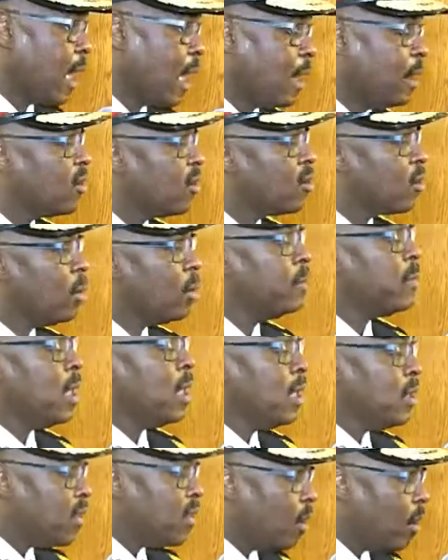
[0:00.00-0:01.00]
that. And so
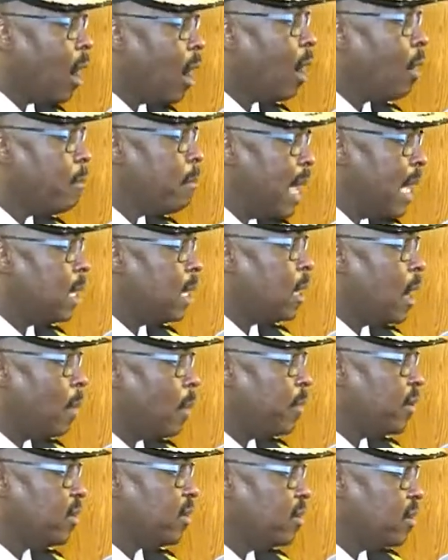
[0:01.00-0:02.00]
there are many
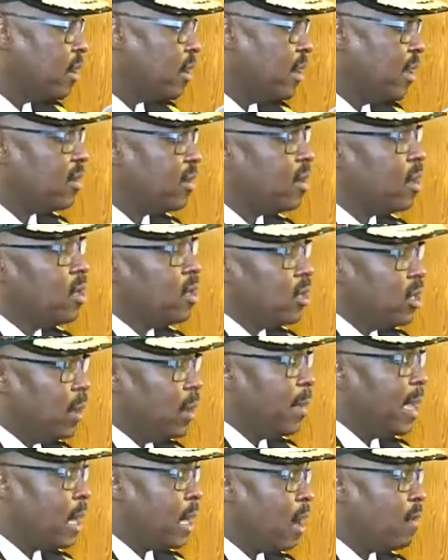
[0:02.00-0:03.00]
opportunities.
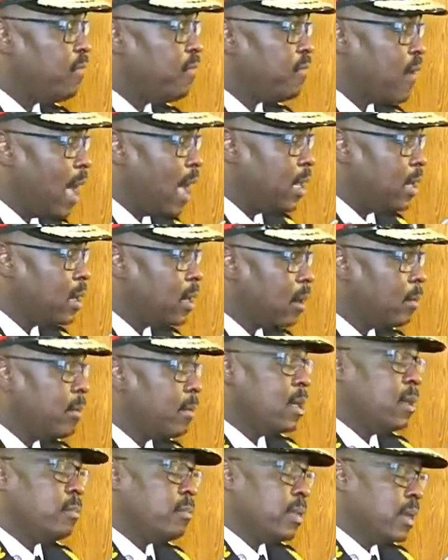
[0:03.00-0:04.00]
You may not find them,
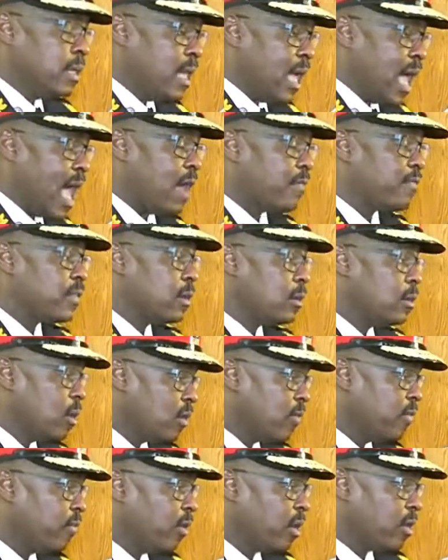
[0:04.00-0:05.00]
but you have to
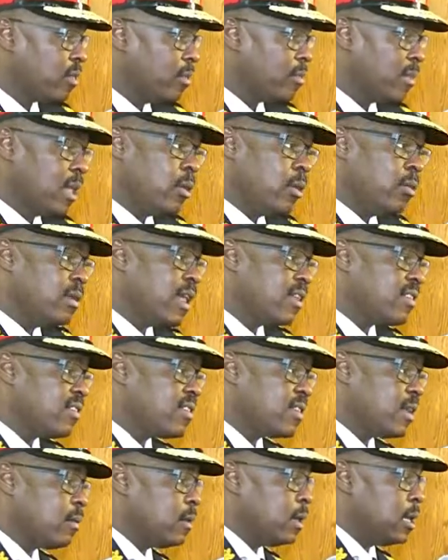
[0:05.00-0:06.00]
look for them. They don't
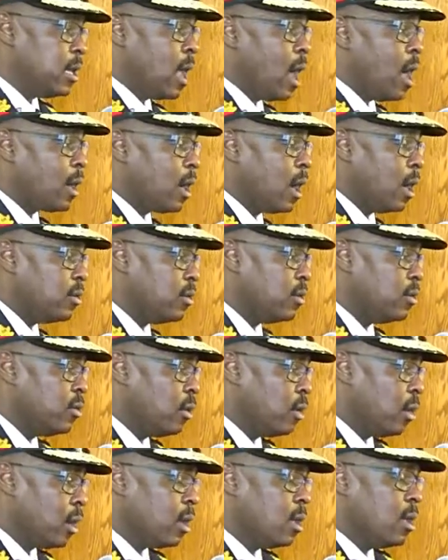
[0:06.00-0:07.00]
necessarily knock on your
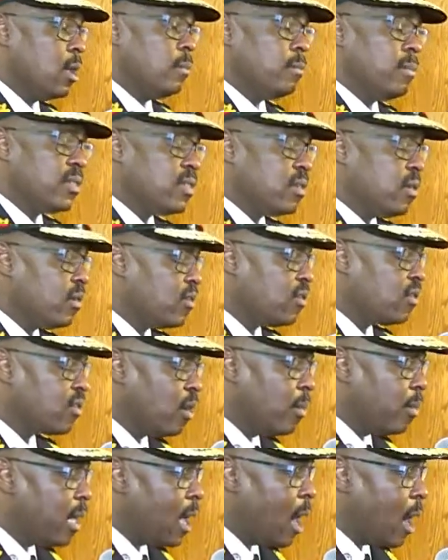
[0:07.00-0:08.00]
door, but there are
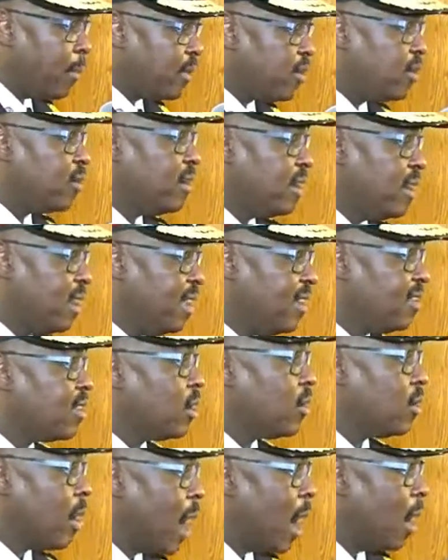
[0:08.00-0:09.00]
so many opportunities
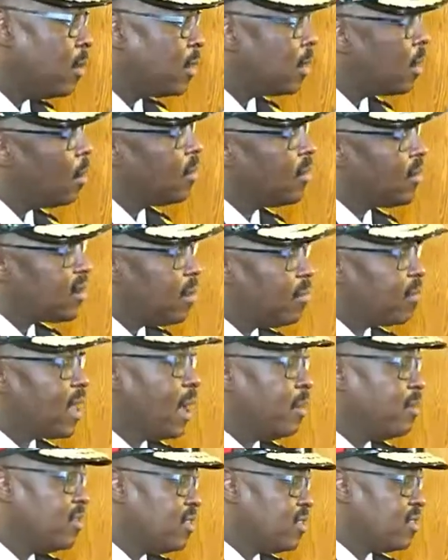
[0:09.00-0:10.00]
that are out there. And
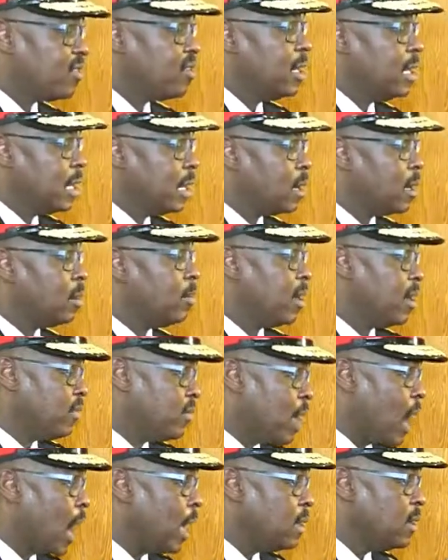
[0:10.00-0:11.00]
sometimes you just need a little bit
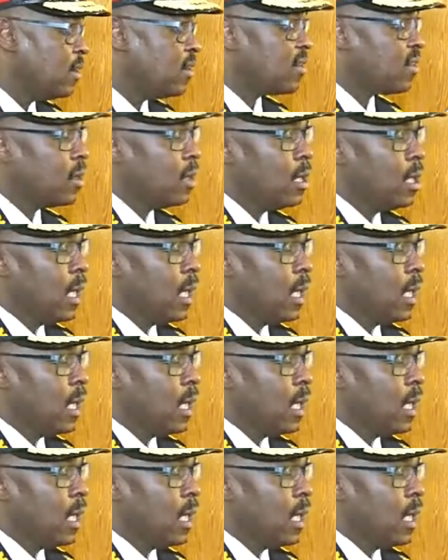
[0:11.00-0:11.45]
of guidance